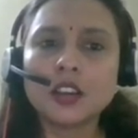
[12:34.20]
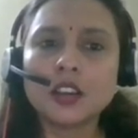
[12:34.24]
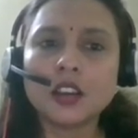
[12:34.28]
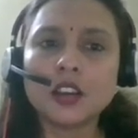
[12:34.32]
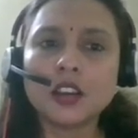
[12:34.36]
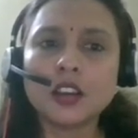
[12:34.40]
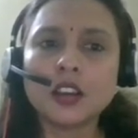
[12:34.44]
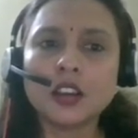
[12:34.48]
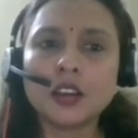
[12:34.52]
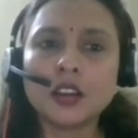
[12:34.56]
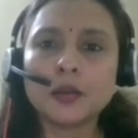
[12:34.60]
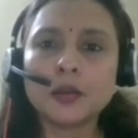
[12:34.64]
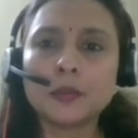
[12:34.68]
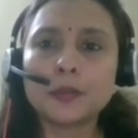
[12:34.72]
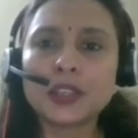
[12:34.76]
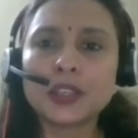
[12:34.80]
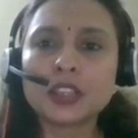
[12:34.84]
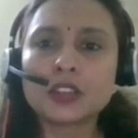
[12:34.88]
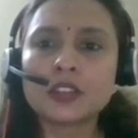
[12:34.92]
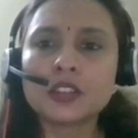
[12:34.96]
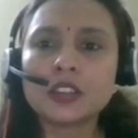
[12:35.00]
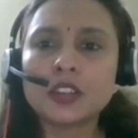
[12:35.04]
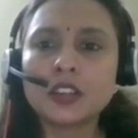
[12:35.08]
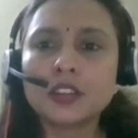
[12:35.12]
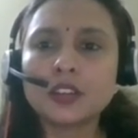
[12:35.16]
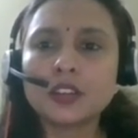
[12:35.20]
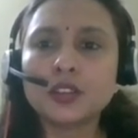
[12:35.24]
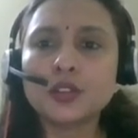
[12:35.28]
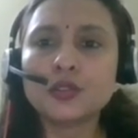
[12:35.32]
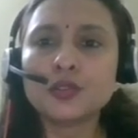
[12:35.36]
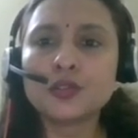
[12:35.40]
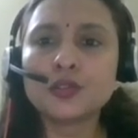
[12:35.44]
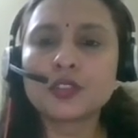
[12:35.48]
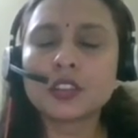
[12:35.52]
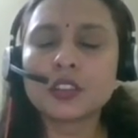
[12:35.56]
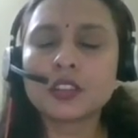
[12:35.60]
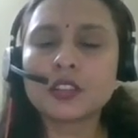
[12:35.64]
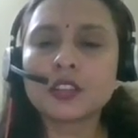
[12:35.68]
uh, because it
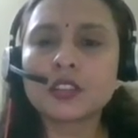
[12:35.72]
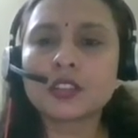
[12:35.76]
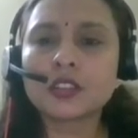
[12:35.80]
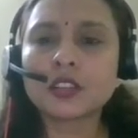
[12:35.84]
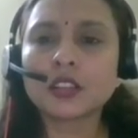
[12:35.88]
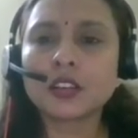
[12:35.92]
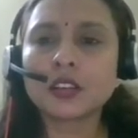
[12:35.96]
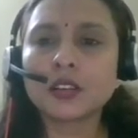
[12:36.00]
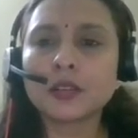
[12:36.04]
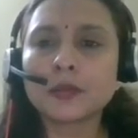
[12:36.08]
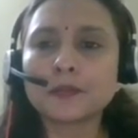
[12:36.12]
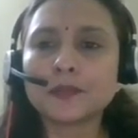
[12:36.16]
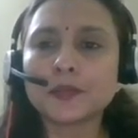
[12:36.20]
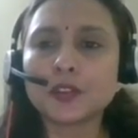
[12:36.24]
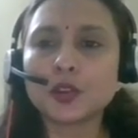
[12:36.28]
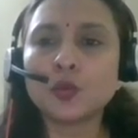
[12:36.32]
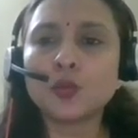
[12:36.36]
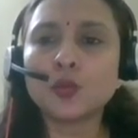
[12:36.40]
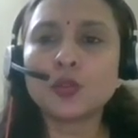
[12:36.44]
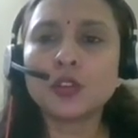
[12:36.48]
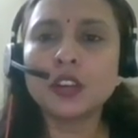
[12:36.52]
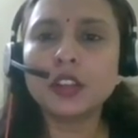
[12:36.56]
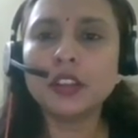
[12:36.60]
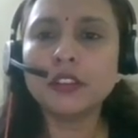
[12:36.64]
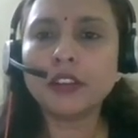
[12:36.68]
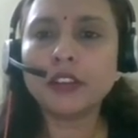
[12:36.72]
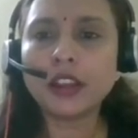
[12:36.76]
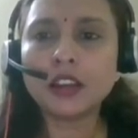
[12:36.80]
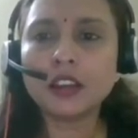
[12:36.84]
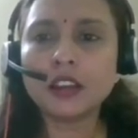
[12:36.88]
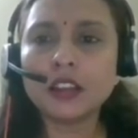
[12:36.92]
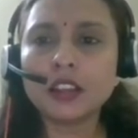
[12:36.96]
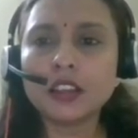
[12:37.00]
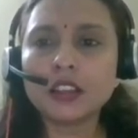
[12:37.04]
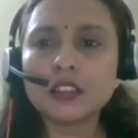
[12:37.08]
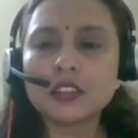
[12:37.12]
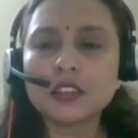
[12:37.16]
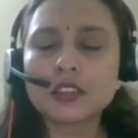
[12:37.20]
uses um, only red
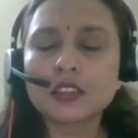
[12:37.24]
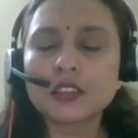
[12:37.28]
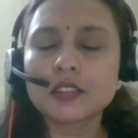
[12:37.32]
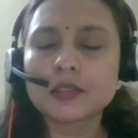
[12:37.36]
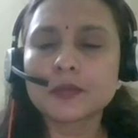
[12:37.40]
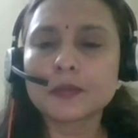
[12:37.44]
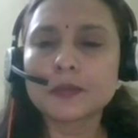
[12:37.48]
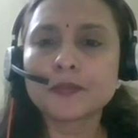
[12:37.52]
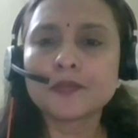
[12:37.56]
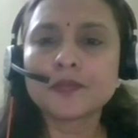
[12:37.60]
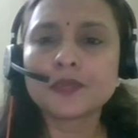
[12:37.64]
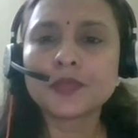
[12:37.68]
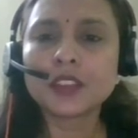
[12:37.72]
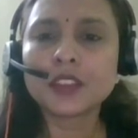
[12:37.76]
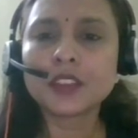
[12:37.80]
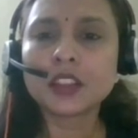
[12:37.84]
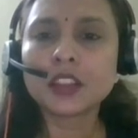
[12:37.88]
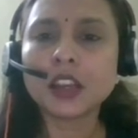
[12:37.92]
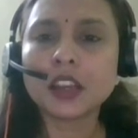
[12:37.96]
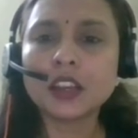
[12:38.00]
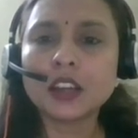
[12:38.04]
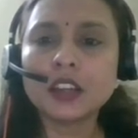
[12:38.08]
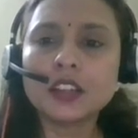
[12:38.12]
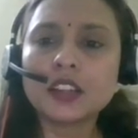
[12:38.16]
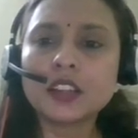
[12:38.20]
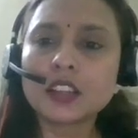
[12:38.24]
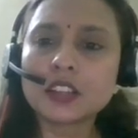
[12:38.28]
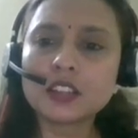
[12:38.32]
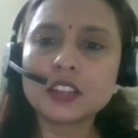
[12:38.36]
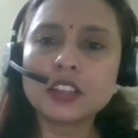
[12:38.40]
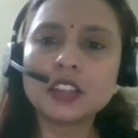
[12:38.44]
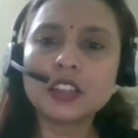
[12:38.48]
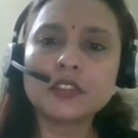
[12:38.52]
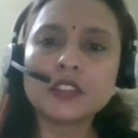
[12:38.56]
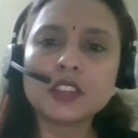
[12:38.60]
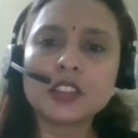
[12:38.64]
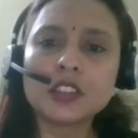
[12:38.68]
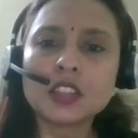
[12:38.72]
links and it
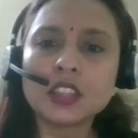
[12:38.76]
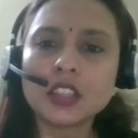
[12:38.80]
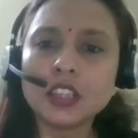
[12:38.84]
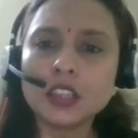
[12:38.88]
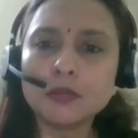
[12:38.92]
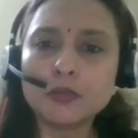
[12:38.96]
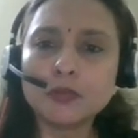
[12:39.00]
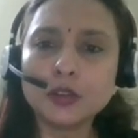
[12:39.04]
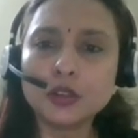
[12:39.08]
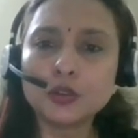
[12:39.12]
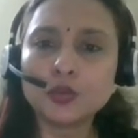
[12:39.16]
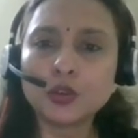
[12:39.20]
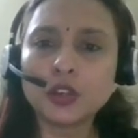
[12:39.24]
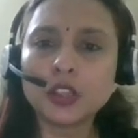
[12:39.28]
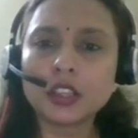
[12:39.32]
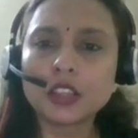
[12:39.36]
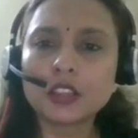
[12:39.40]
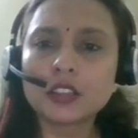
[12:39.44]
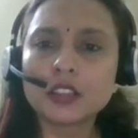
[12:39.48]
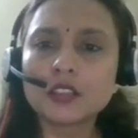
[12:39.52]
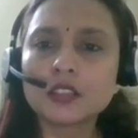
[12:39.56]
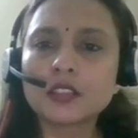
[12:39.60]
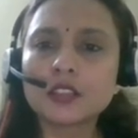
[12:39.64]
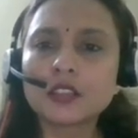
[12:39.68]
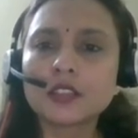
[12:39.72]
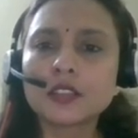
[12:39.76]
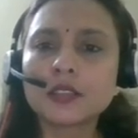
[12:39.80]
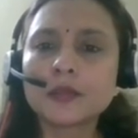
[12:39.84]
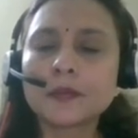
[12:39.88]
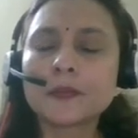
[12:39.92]
doesn't even see blue links.